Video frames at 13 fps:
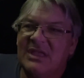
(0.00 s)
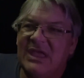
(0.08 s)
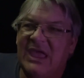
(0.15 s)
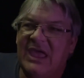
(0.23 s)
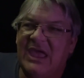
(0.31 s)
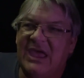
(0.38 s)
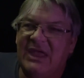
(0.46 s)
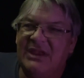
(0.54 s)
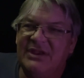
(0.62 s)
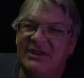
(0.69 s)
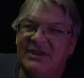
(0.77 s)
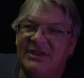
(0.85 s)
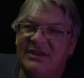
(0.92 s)

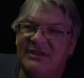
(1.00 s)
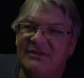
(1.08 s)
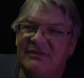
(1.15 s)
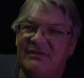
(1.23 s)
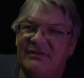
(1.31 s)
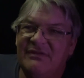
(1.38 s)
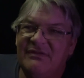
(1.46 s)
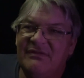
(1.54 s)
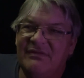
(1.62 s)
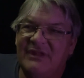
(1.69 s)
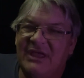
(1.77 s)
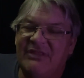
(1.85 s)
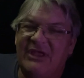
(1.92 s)
And
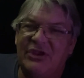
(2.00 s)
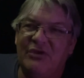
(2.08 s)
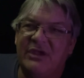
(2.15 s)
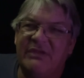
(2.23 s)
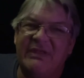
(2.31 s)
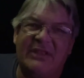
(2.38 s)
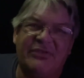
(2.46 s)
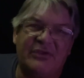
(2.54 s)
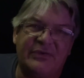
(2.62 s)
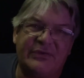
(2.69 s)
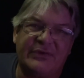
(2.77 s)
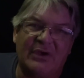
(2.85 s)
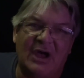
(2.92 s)
then you give that to the
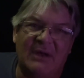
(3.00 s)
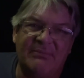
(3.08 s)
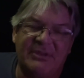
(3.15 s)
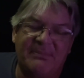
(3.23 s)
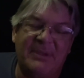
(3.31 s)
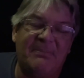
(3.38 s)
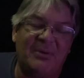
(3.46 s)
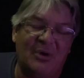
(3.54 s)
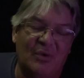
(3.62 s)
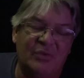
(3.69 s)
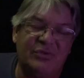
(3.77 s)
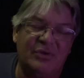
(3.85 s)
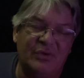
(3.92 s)
shop. The people
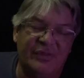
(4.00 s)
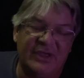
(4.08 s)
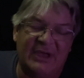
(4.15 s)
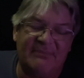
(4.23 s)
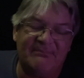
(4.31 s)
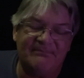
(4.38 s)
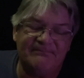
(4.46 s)
who do the